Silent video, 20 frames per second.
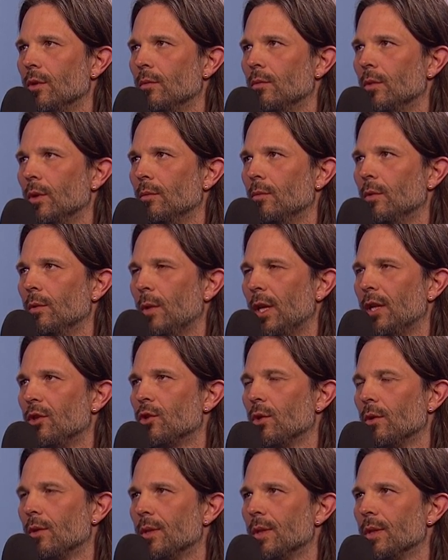we, we made
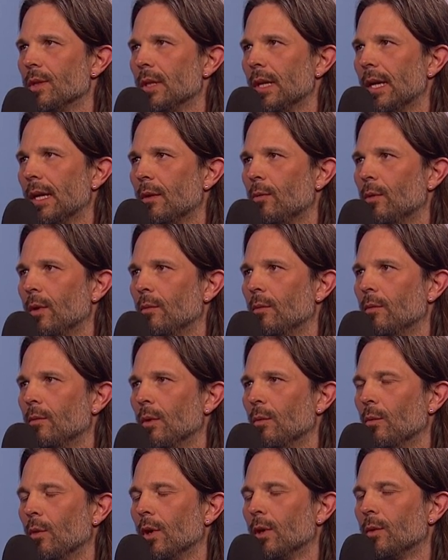choices like we
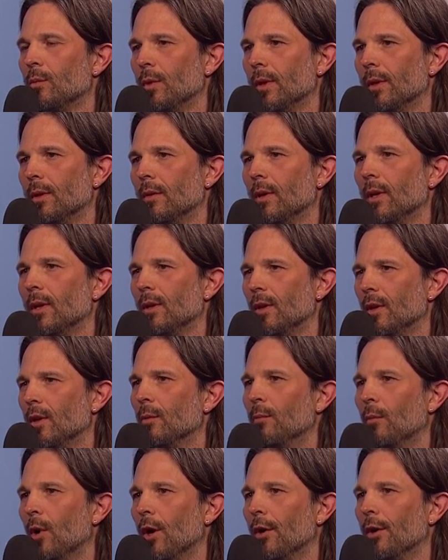we worked with uh, you
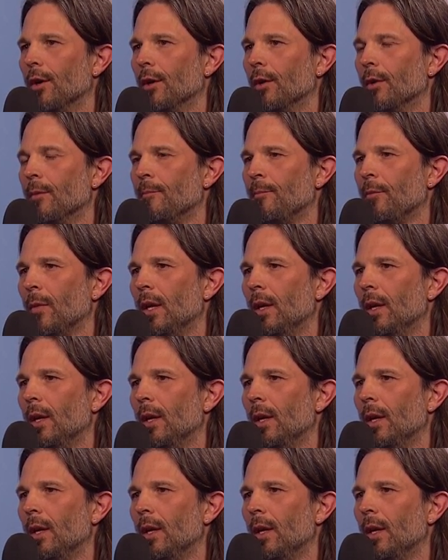know modern